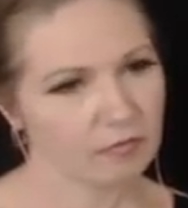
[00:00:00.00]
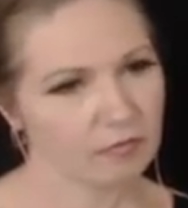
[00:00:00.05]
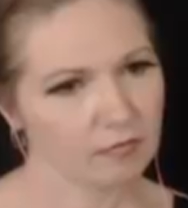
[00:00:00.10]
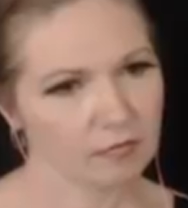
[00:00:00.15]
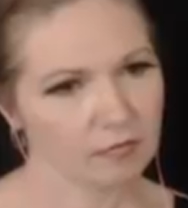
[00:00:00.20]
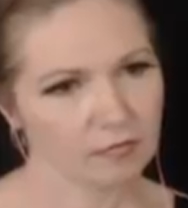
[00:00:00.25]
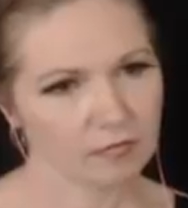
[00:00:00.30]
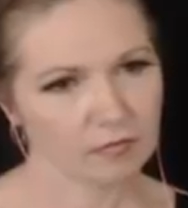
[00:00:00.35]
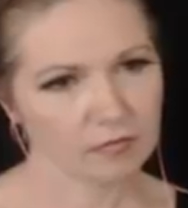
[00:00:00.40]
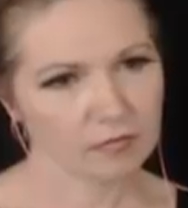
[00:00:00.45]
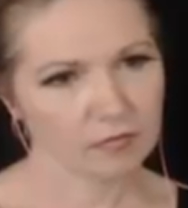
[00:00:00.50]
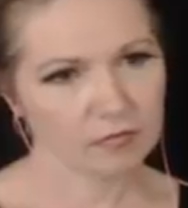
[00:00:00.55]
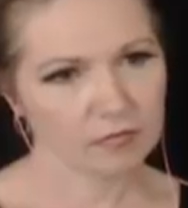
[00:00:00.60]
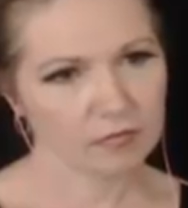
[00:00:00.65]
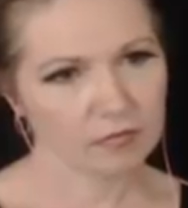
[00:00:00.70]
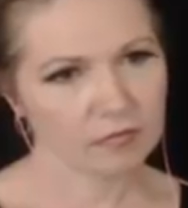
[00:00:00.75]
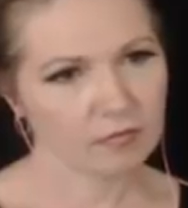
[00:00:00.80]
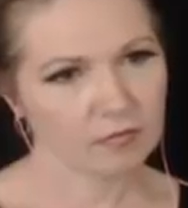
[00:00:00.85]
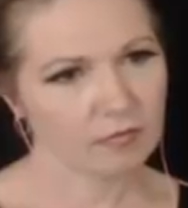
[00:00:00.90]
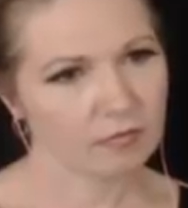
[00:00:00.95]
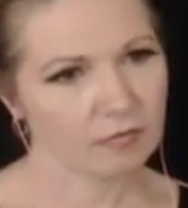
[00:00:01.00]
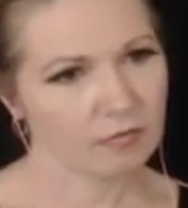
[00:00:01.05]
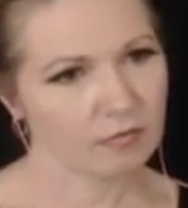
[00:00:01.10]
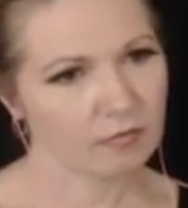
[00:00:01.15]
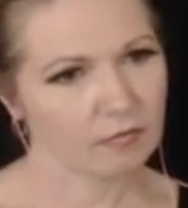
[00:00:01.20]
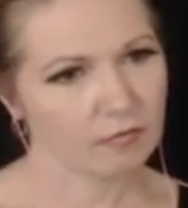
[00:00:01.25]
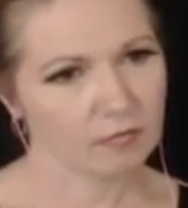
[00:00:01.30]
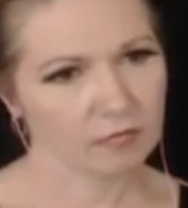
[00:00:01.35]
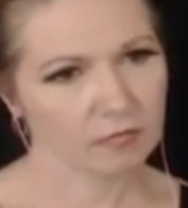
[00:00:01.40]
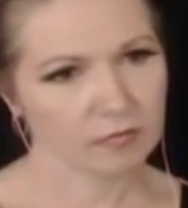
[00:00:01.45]

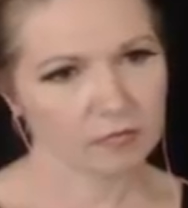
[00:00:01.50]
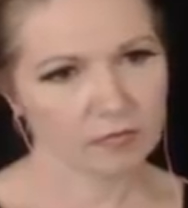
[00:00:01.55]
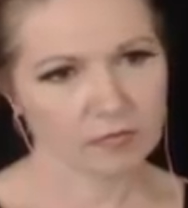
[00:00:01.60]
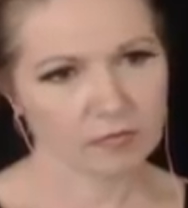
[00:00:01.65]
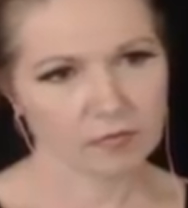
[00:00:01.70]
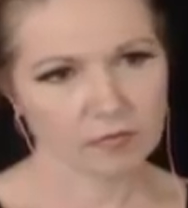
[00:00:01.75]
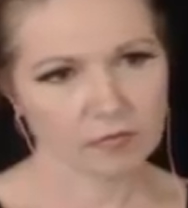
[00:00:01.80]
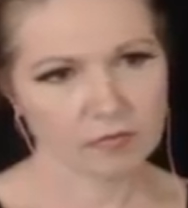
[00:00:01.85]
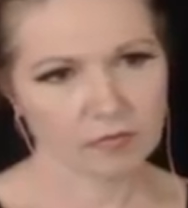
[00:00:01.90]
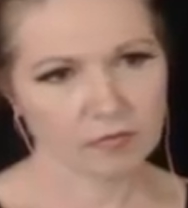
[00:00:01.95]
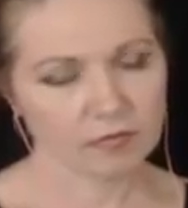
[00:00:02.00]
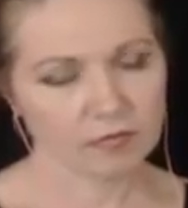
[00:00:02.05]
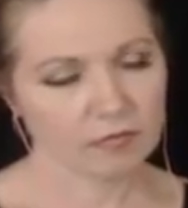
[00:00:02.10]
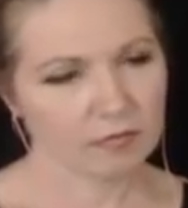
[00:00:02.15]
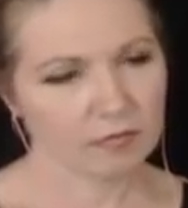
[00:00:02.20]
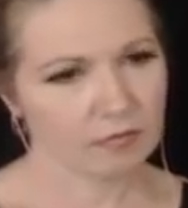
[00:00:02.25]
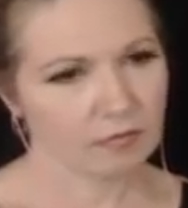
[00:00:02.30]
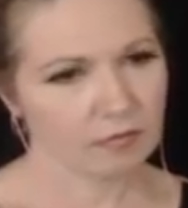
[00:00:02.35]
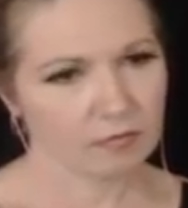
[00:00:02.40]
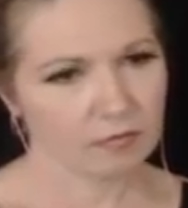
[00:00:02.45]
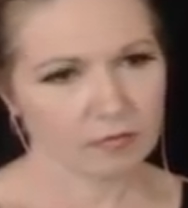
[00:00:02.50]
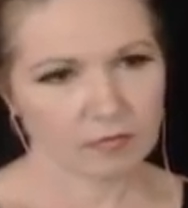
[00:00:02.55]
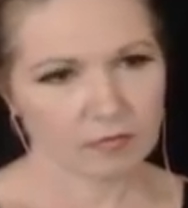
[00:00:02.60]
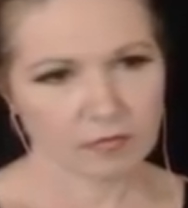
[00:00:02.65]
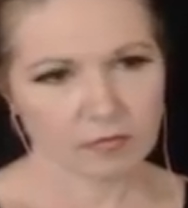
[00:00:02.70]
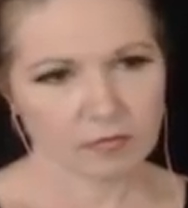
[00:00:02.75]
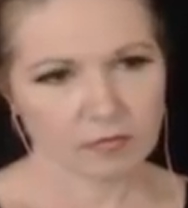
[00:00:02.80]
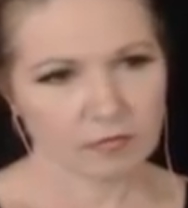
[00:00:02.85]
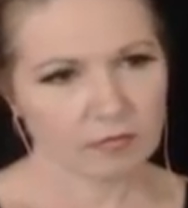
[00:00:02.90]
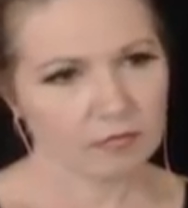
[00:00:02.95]

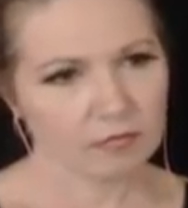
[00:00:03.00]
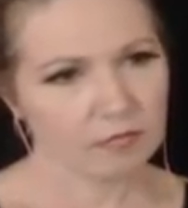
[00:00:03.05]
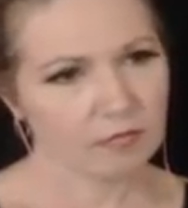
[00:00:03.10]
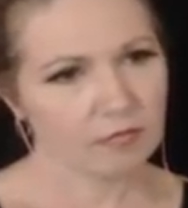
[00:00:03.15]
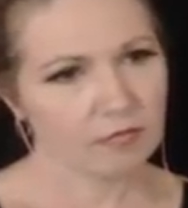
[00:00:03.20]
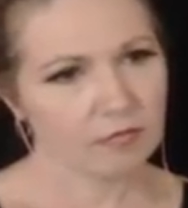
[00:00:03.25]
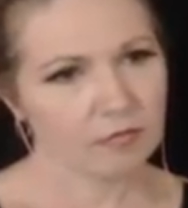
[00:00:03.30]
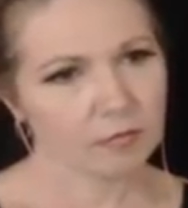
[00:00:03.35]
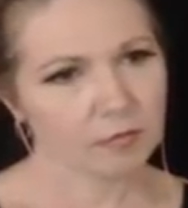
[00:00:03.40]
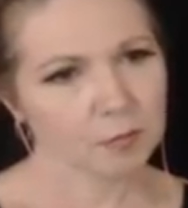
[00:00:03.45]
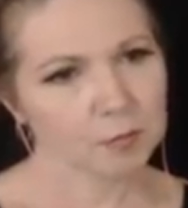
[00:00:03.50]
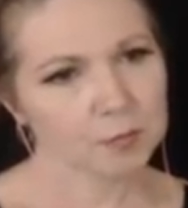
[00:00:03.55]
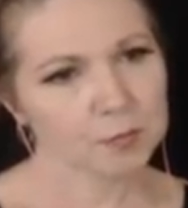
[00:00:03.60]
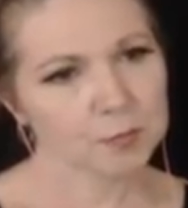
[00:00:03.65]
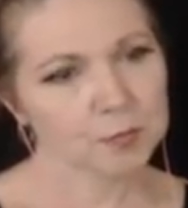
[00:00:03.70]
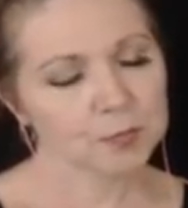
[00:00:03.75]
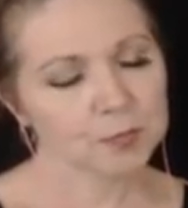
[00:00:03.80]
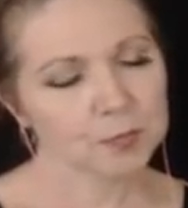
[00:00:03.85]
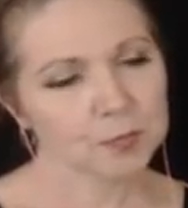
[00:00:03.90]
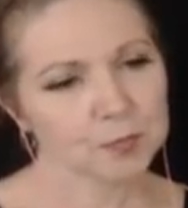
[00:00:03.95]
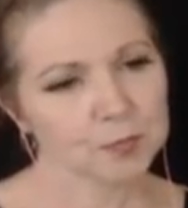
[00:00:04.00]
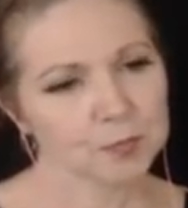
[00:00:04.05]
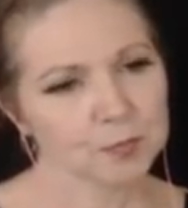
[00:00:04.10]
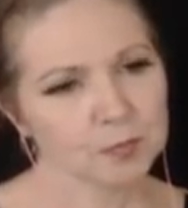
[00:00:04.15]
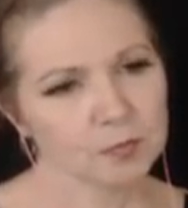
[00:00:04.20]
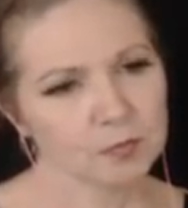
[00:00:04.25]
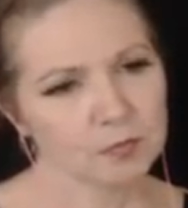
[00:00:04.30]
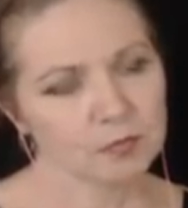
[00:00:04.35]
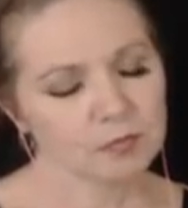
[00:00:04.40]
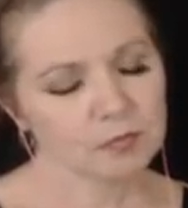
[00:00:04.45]

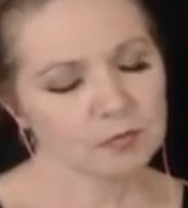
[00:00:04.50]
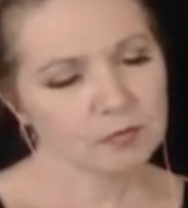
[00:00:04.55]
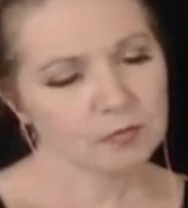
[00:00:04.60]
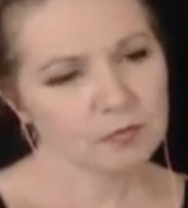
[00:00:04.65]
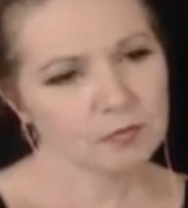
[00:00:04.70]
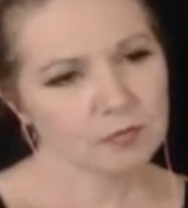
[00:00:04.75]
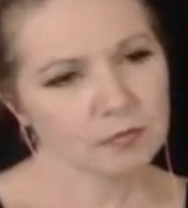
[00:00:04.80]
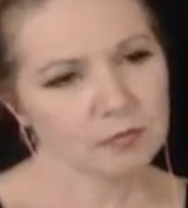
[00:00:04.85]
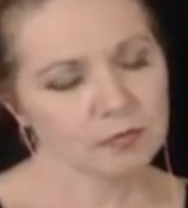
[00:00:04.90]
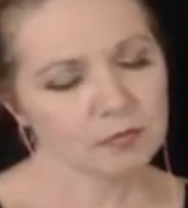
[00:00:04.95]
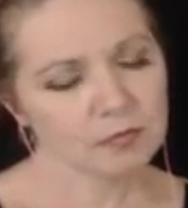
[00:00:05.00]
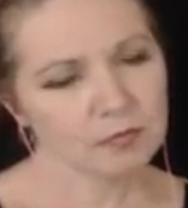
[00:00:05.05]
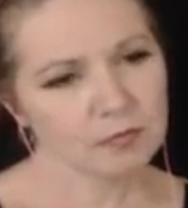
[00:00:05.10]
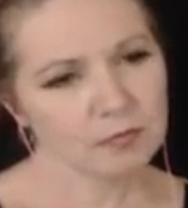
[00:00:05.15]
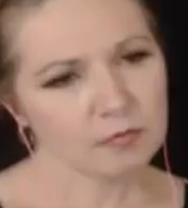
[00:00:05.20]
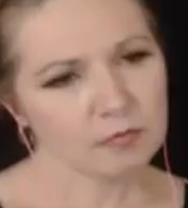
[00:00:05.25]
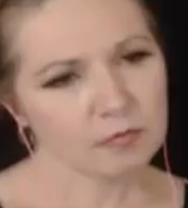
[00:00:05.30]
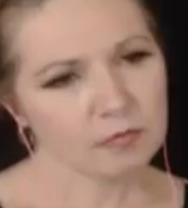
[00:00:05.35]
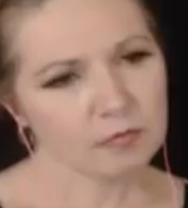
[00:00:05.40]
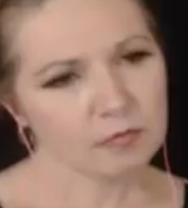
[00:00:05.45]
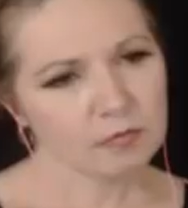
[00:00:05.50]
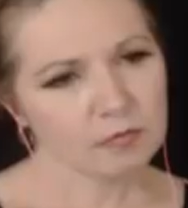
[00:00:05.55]
(silent)